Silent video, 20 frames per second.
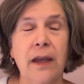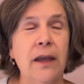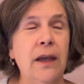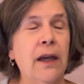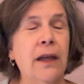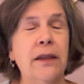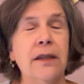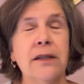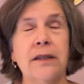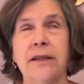
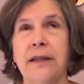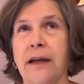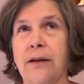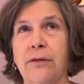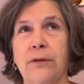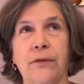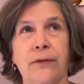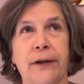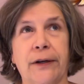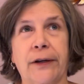And this
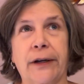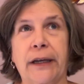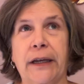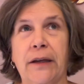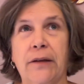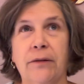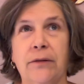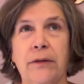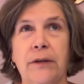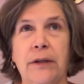sounds
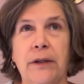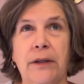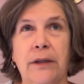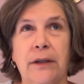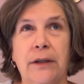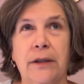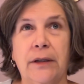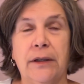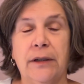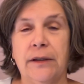very
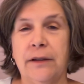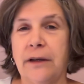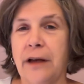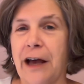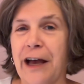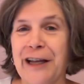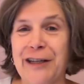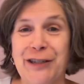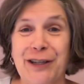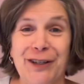
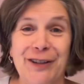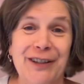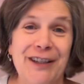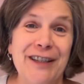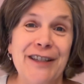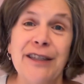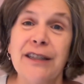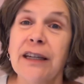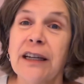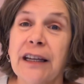
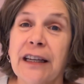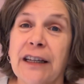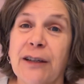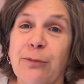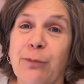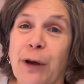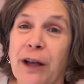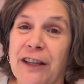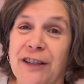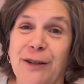idealistic
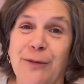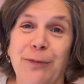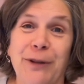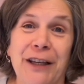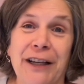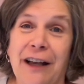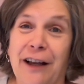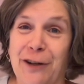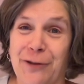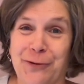and
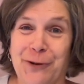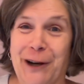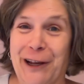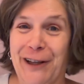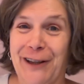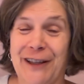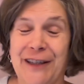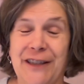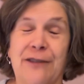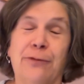possibly
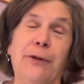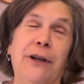unrealistic.